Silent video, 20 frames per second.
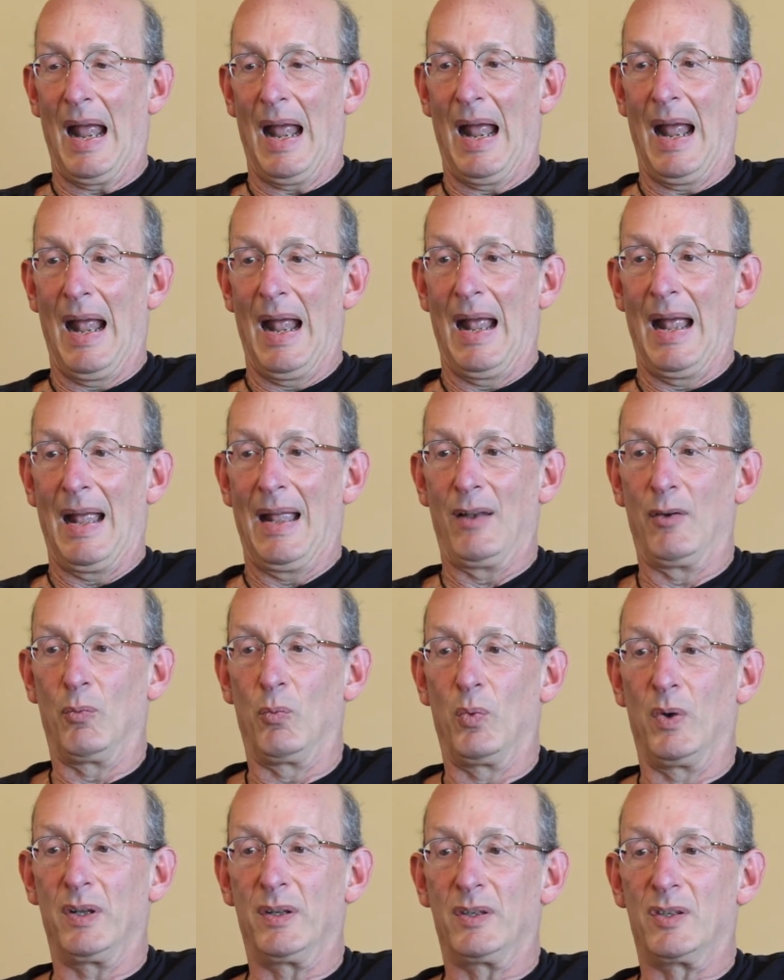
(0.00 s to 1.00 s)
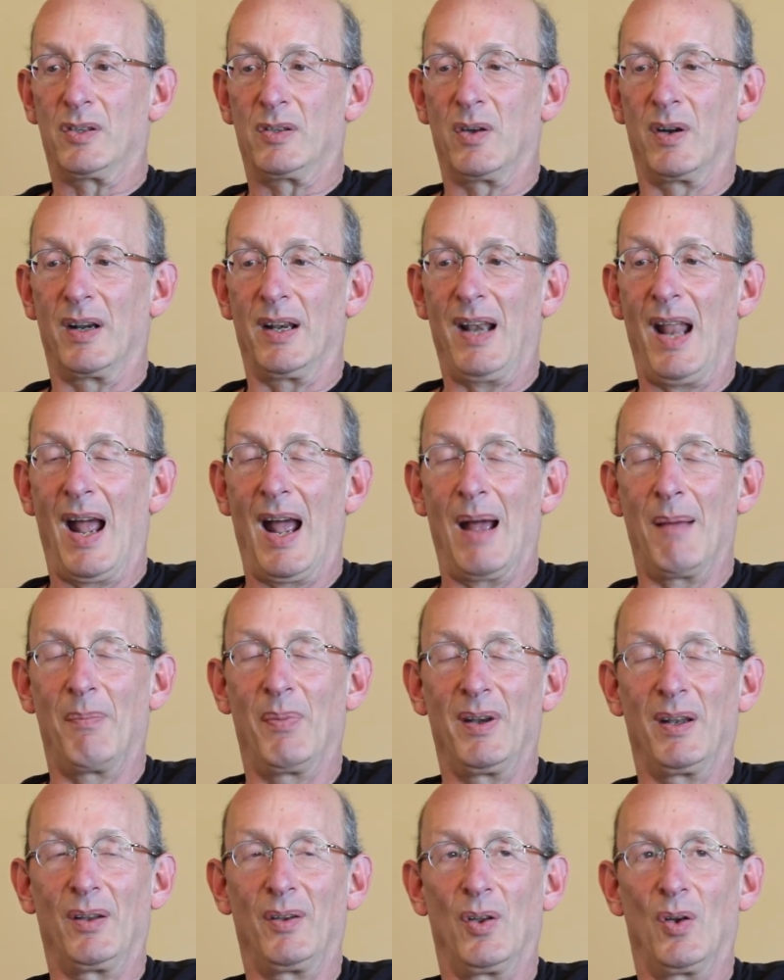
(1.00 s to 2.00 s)
And what started
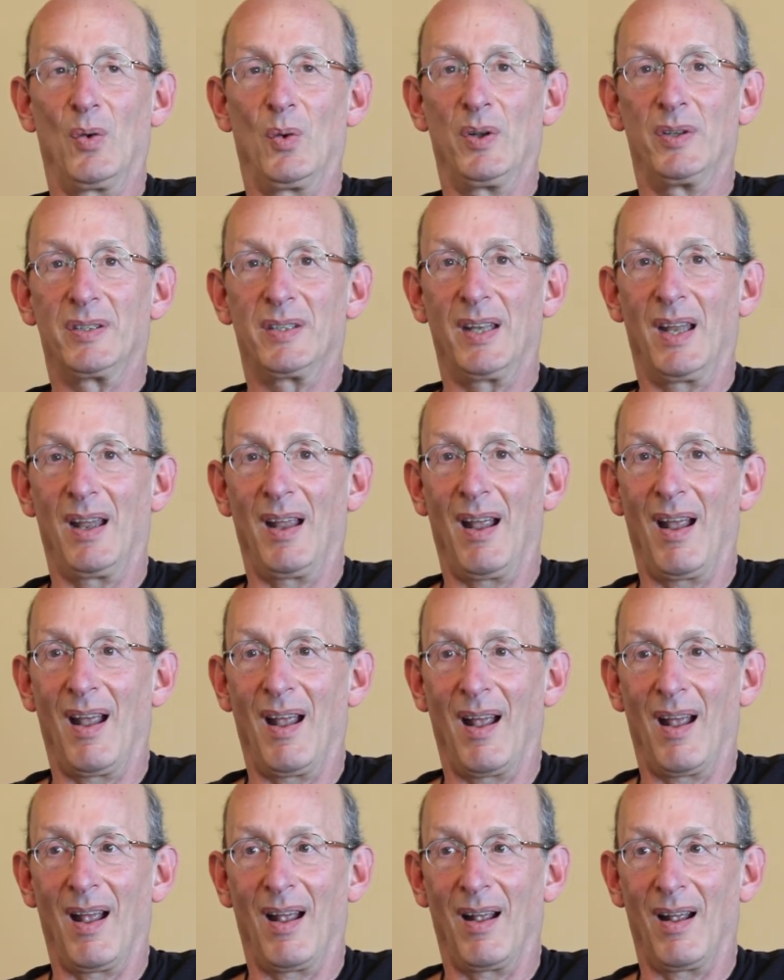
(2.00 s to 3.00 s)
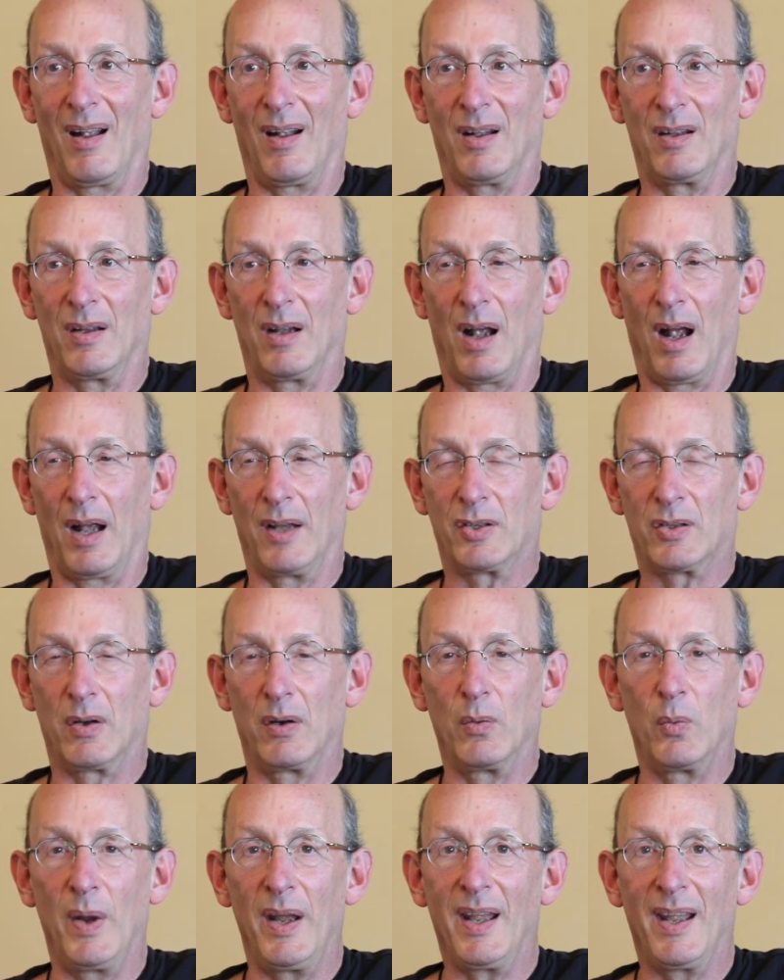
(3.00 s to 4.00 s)
happening though was I
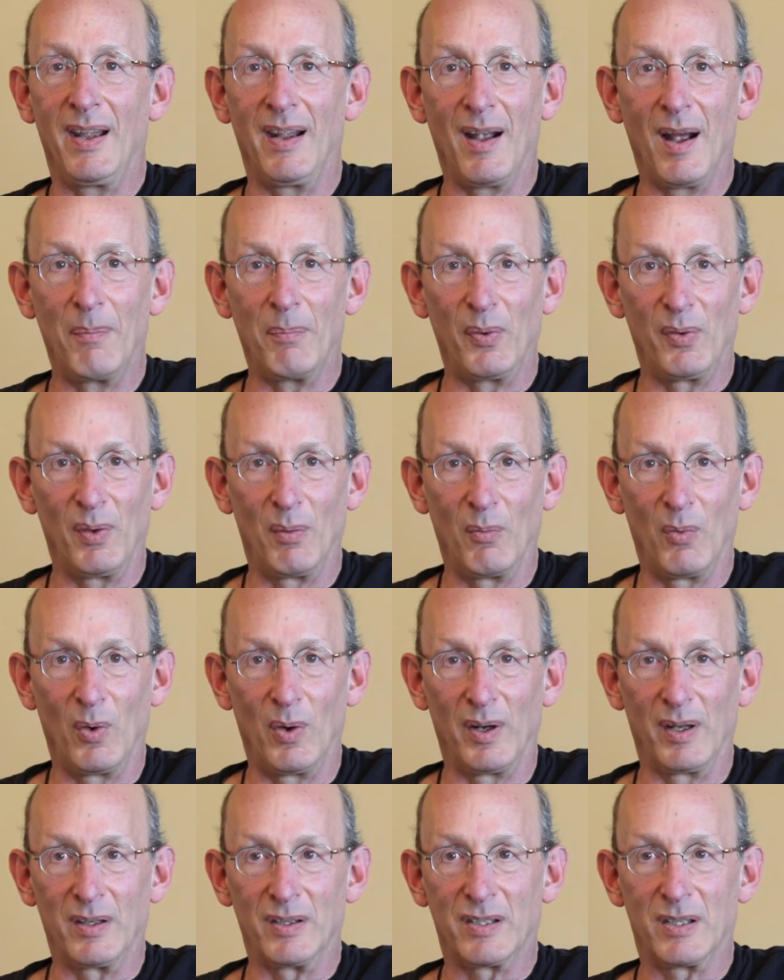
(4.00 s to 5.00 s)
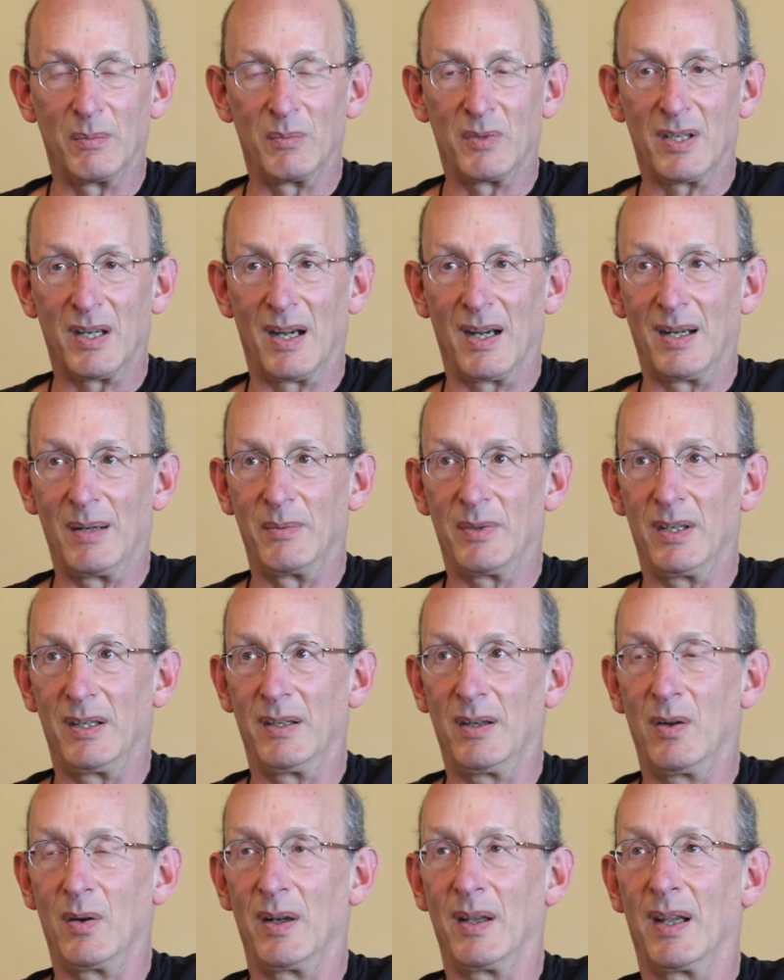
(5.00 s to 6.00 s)
started waking up in the morning sometimes and
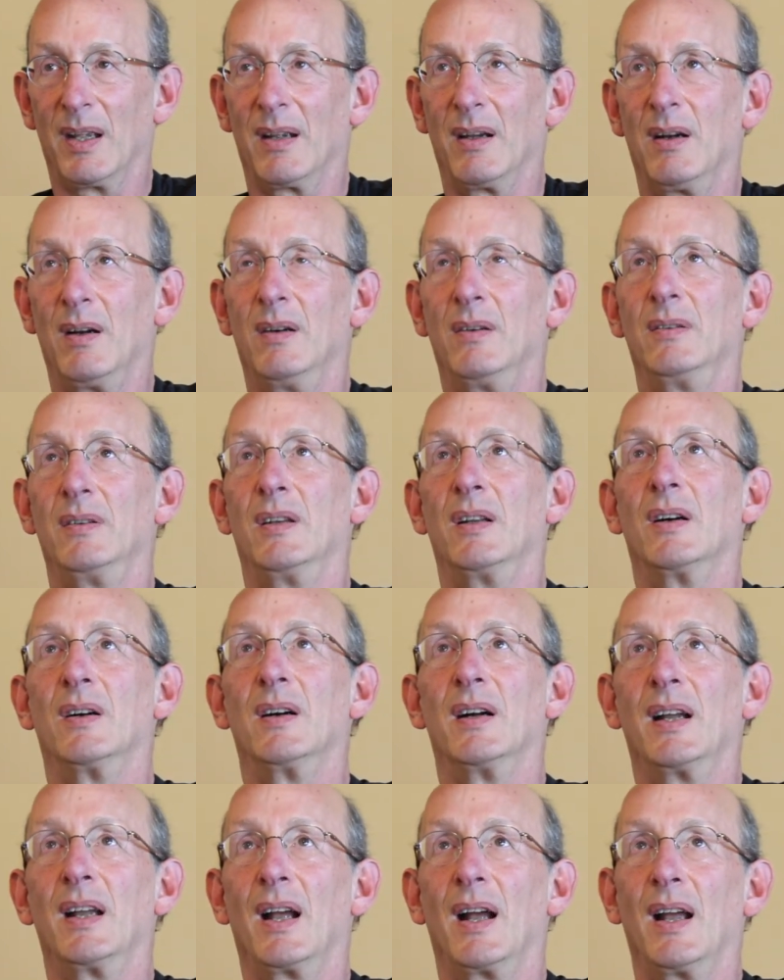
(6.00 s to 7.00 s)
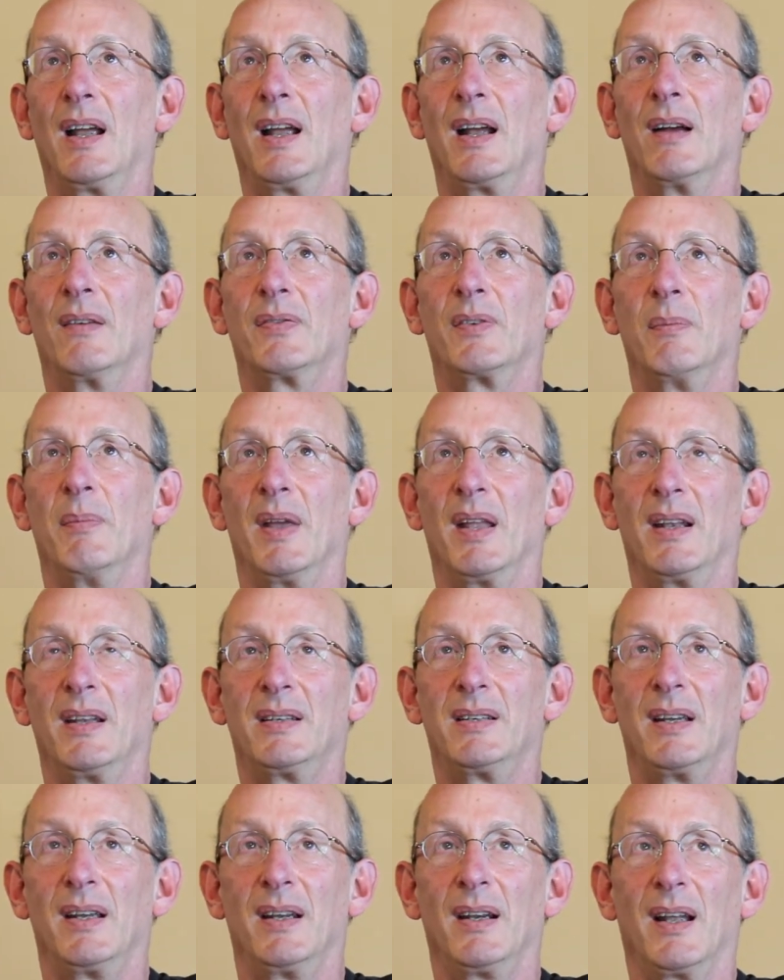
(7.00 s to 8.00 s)
going like, oh no, I, I have to
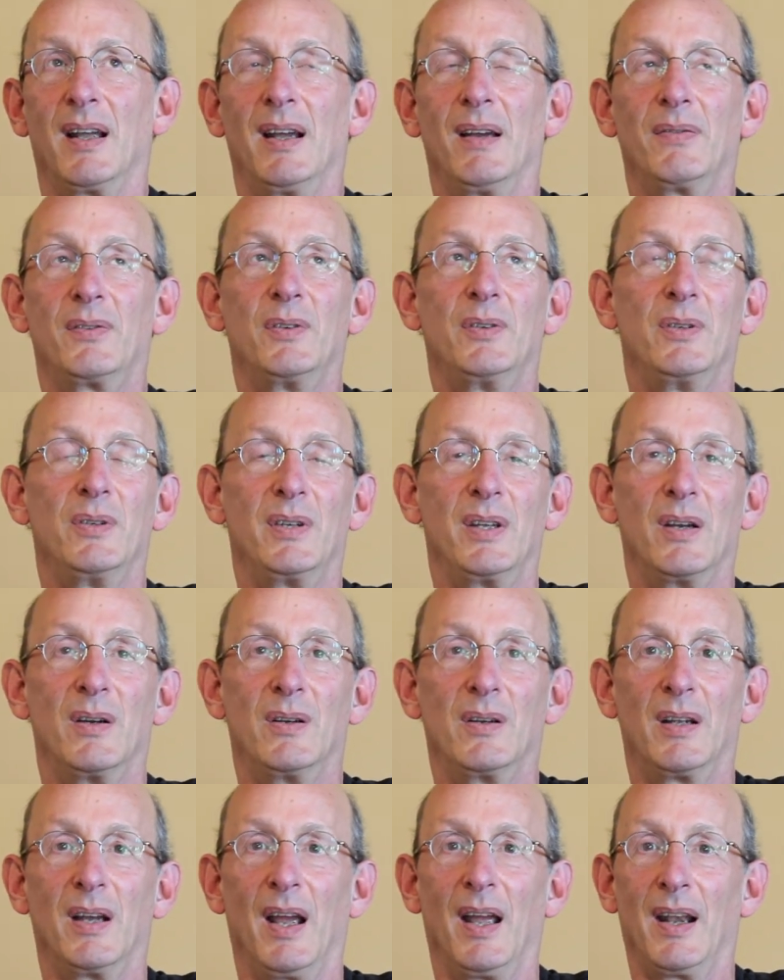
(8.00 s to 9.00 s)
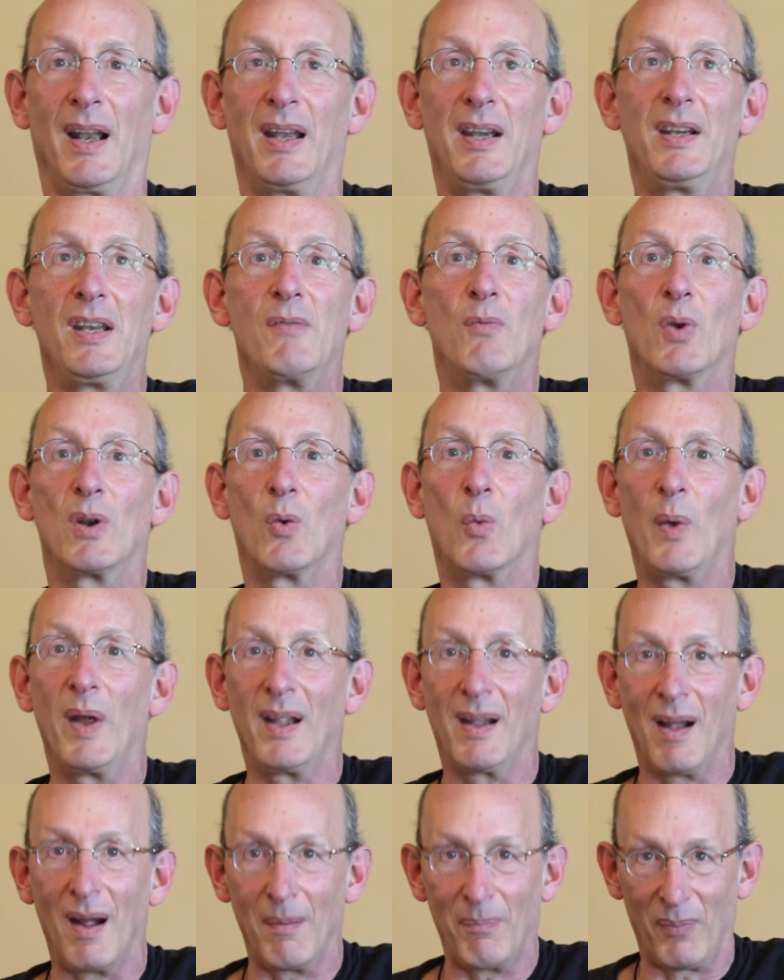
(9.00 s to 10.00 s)
meditate, I have to do yoga. And I didn't even want to
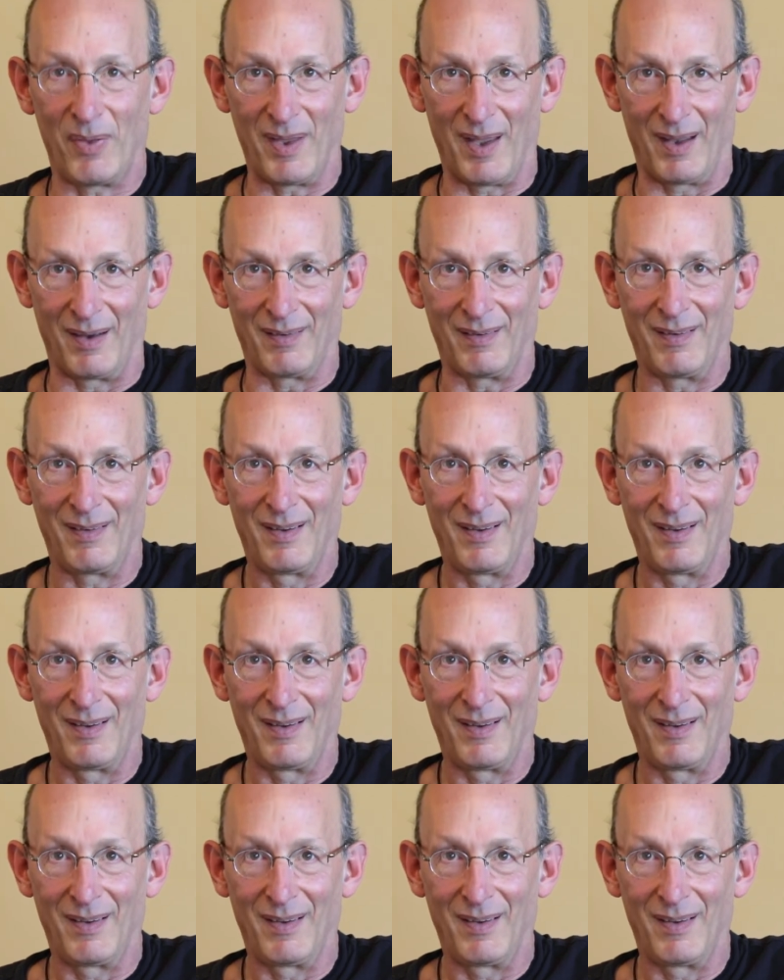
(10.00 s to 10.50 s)
wake up then.